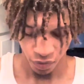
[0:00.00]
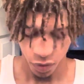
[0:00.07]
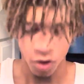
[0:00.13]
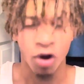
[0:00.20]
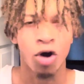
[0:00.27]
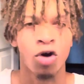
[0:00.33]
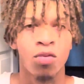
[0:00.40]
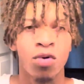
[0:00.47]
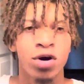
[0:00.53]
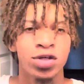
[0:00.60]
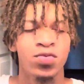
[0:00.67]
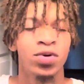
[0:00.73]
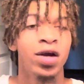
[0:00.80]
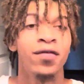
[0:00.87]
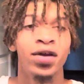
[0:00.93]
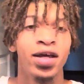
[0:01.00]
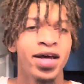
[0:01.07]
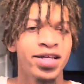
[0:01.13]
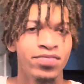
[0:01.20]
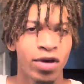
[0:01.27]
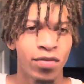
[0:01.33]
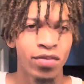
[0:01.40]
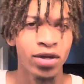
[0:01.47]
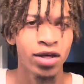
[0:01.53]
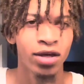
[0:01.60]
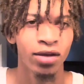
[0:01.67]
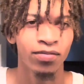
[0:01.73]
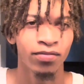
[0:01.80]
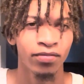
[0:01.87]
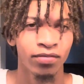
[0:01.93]
Your homeboys, whatever the case may be,
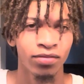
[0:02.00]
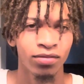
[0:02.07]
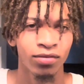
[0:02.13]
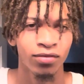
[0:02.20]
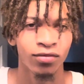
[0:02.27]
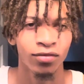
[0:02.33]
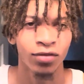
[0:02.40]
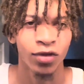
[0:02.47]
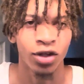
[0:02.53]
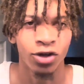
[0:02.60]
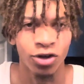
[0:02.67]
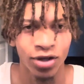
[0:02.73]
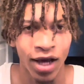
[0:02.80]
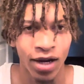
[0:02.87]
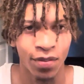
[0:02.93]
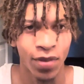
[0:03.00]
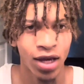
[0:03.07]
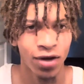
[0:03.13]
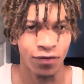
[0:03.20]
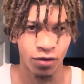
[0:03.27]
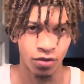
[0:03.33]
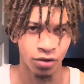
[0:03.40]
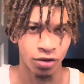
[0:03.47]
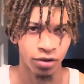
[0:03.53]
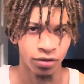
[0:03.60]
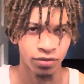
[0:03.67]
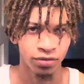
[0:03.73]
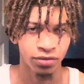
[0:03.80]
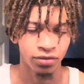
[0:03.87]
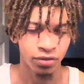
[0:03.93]
you're not a man for real.
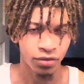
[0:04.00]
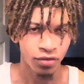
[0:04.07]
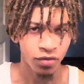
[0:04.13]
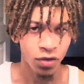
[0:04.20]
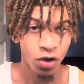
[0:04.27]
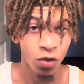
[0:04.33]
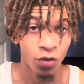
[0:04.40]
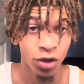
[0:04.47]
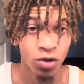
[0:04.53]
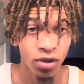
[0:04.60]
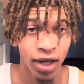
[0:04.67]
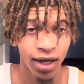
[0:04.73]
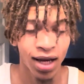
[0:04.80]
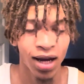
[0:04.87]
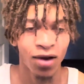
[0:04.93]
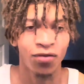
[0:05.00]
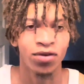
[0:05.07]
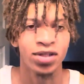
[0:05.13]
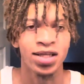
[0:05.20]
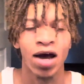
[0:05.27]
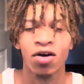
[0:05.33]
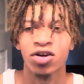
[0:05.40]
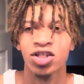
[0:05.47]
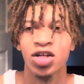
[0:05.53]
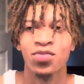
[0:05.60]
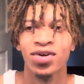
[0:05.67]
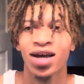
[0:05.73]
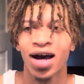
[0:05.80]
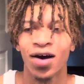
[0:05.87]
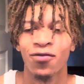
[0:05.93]
When you lack confidence, how can she be
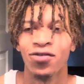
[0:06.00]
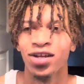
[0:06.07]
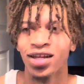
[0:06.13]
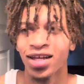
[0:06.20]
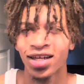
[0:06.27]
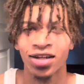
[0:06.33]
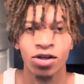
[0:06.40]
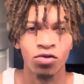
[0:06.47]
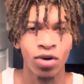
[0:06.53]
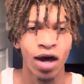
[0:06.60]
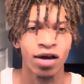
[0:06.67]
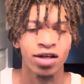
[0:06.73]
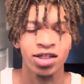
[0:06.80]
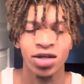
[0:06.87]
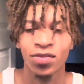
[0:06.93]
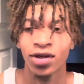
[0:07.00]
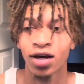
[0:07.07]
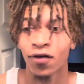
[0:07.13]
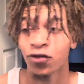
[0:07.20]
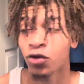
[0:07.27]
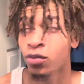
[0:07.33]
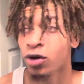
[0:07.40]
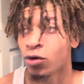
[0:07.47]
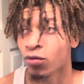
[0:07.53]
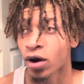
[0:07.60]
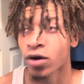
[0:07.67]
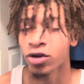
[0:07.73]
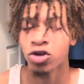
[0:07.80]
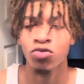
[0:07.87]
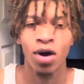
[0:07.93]
confident in you? How can she be comfortable
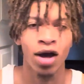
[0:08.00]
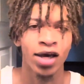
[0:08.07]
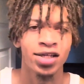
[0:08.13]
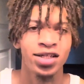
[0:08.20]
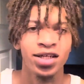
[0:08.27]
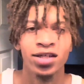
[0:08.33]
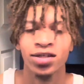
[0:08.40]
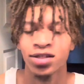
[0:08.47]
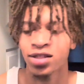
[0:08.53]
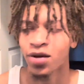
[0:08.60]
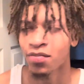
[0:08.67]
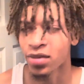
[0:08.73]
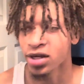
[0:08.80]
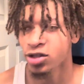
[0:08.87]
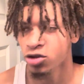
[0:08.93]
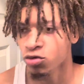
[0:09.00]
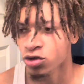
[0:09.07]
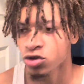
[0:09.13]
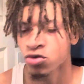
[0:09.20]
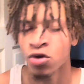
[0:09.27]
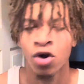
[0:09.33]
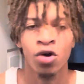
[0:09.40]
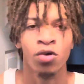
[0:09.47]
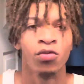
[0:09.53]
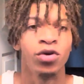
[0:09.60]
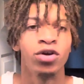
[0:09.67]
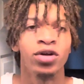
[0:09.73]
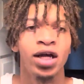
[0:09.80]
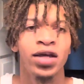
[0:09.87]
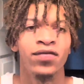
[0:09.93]
around you? How can she submit to you when
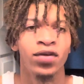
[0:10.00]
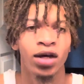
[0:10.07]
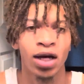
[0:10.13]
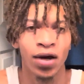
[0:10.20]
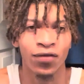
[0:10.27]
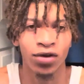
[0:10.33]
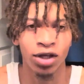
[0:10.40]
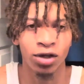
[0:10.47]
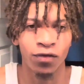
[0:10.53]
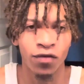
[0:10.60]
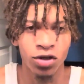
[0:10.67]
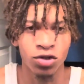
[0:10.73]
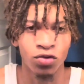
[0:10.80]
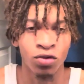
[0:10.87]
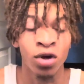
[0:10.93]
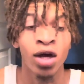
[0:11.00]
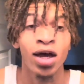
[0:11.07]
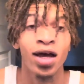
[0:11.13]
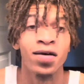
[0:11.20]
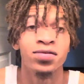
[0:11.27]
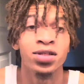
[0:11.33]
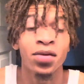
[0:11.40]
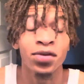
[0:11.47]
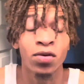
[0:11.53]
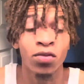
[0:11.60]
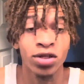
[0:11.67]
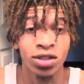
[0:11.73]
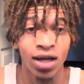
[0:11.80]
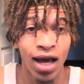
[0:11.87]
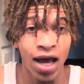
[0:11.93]
you're not even a confident individual? If something was
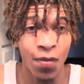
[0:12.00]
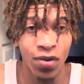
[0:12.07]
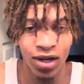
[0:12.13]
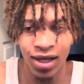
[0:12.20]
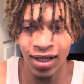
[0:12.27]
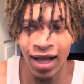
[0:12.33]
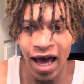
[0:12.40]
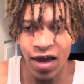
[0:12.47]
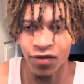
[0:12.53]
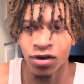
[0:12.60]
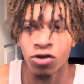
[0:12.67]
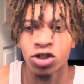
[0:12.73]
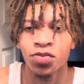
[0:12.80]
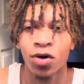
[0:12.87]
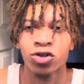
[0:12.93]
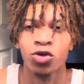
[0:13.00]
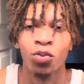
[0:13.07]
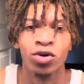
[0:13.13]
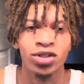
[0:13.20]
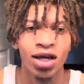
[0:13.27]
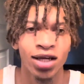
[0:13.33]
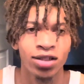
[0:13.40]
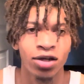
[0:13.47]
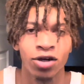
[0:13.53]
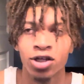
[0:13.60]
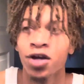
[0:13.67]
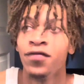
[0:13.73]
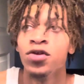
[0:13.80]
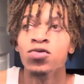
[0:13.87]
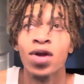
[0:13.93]
to happen in life and you're supposed to protect her,
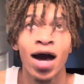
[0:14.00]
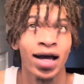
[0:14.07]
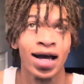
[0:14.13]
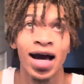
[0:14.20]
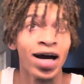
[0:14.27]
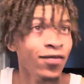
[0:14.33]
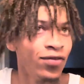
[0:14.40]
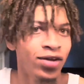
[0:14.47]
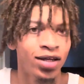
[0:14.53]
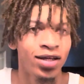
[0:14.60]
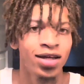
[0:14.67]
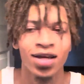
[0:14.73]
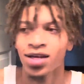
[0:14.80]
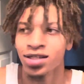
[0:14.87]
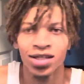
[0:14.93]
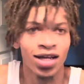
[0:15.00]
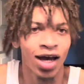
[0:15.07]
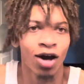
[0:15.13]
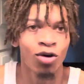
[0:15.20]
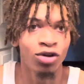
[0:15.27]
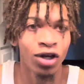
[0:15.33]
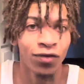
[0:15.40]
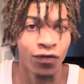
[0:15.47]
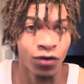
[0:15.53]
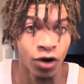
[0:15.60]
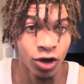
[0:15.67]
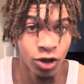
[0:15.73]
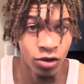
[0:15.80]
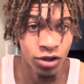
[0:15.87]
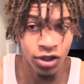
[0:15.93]
if you're not confident, she's not going to look for
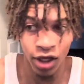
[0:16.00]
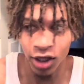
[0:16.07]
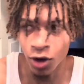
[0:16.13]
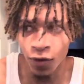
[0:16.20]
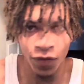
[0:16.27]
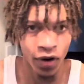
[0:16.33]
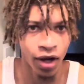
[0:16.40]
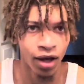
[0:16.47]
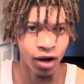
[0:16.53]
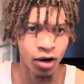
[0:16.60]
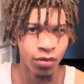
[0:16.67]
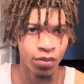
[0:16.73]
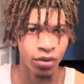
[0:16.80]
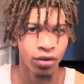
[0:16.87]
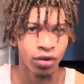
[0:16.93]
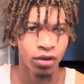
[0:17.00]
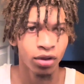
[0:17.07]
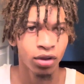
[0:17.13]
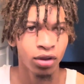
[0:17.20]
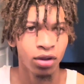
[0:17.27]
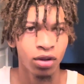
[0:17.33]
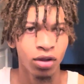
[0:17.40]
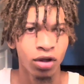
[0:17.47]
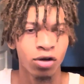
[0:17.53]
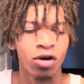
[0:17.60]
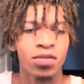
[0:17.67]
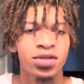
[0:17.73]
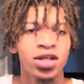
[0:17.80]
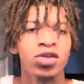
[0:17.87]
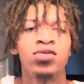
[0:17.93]
you to you for help. You know what
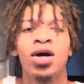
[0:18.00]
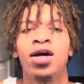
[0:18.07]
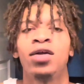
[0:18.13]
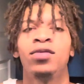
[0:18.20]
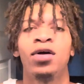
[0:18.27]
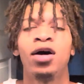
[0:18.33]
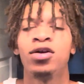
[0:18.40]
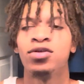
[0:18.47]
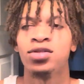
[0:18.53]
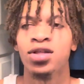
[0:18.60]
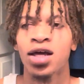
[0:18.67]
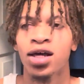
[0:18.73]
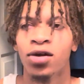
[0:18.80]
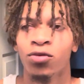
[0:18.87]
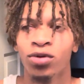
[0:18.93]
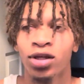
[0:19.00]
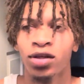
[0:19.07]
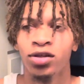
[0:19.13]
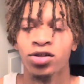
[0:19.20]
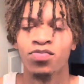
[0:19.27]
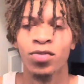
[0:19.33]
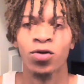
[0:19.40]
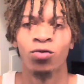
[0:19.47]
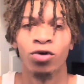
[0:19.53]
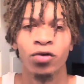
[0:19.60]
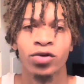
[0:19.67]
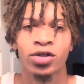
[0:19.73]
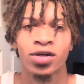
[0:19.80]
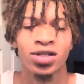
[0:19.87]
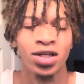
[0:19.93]
I'm saying? You got to understand and really just be real
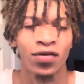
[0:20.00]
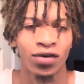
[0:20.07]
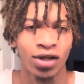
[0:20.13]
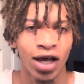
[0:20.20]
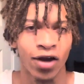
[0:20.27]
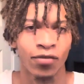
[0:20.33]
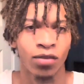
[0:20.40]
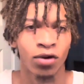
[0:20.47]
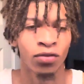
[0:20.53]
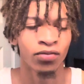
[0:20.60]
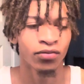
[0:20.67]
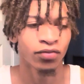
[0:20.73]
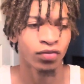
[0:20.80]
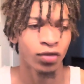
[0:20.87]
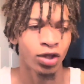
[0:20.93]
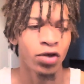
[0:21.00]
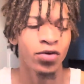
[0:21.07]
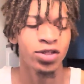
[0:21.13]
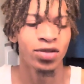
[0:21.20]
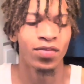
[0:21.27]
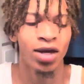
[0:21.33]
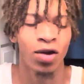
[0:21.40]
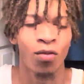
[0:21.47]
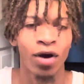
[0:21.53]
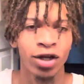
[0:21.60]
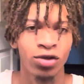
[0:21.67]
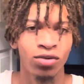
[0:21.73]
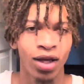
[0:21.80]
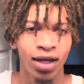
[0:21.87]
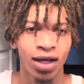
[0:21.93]
with yourself in life, bro. You as a man, why do
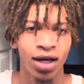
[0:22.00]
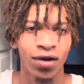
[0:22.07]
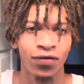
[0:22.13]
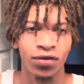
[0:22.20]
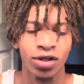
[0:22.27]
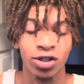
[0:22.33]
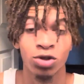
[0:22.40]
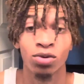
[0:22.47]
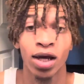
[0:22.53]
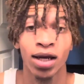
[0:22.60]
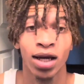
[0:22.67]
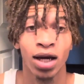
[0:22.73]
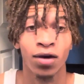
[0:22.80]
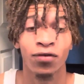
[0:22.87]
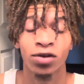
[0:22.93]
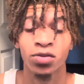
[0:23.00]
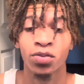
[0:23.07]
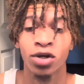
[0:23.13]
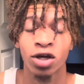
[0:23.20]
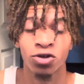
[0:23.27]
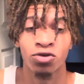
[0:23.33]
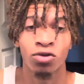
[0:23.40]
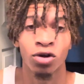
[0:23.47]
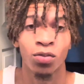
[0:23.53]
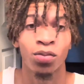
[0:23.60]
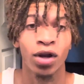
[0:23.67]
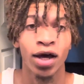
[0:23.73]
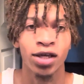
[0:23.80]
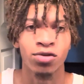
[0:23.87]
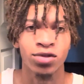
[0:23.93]
you lack confidence? You lack confidence because you don't
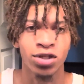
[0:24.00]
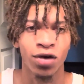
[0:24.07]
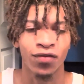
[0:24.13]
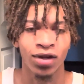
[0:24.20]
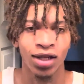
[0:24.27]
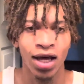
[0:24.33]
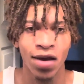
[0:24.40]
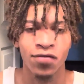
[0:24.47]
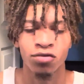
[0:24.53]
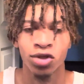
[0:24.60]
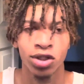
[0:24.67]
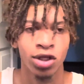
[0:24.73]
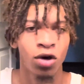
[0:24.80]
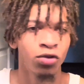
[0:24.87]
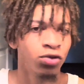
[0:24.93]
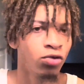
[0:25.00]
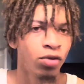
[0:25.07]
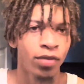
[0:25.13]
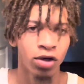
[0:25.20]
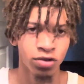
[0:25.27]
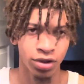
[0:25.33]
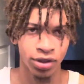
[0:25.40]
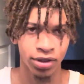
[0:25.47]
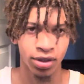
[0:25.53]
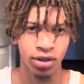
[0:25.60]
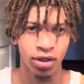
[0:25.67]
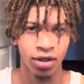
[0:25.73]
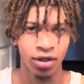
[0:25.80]
apply yourself in life. You just go through the motions.